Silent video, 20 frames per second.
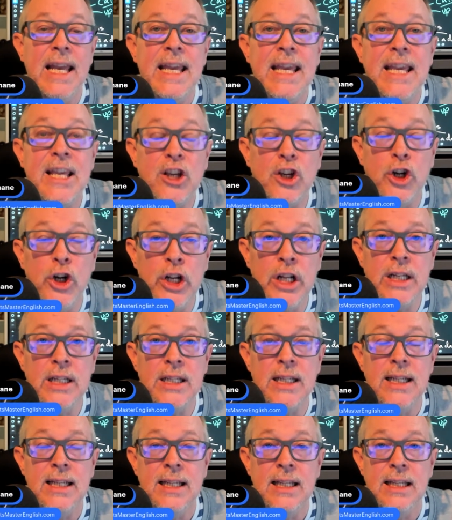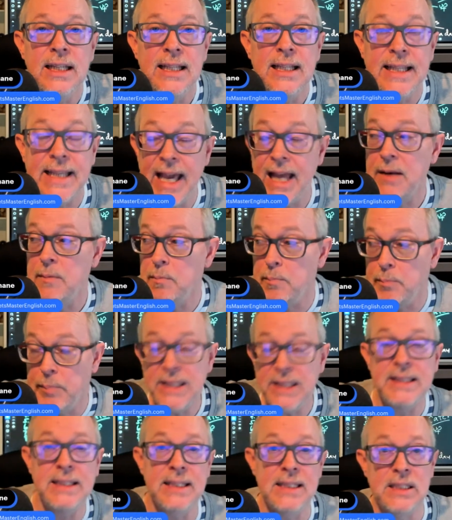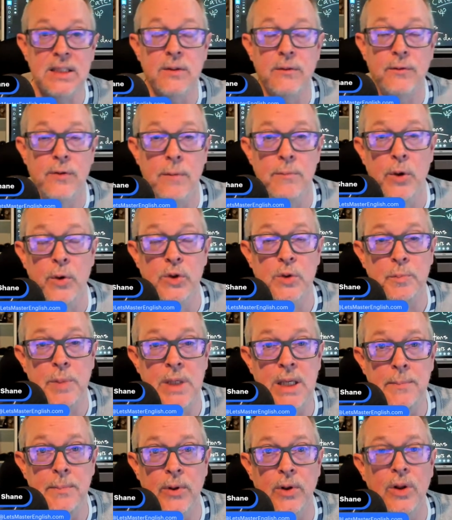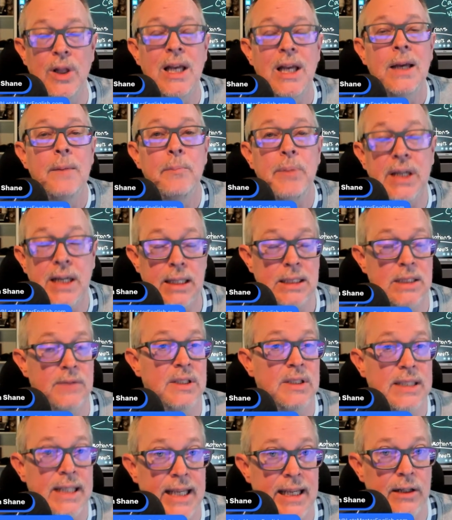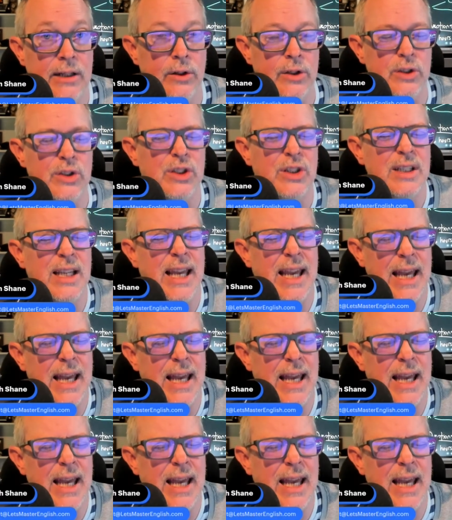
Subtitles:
He couldn't get business from those people because of his English,